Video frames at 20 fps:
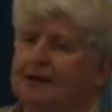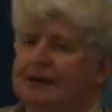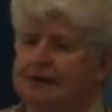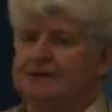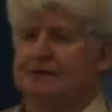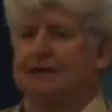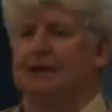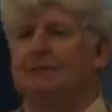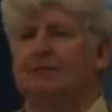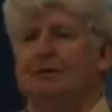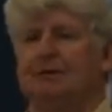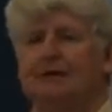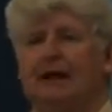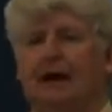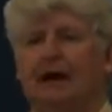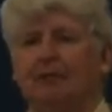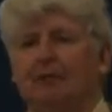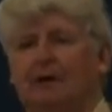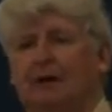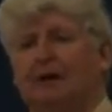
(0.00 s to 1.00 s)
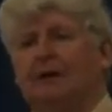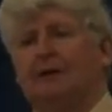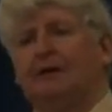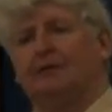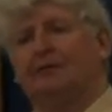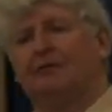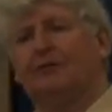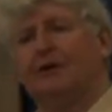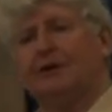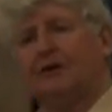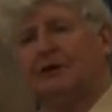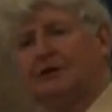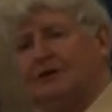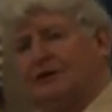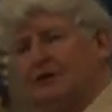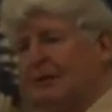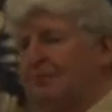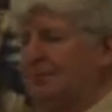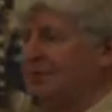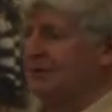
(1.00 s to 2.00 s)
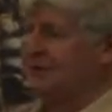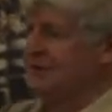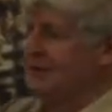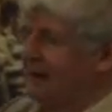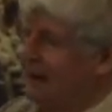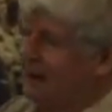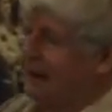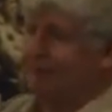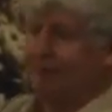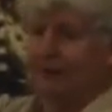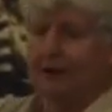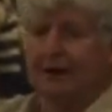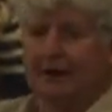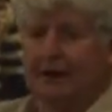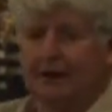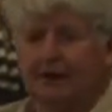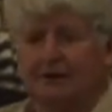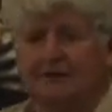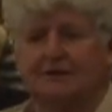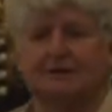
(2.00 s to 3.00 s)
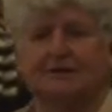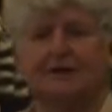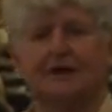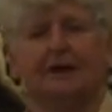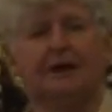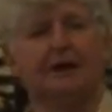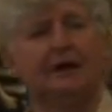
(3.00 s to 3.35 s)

It's a limit to how many footy jumpers a club needs.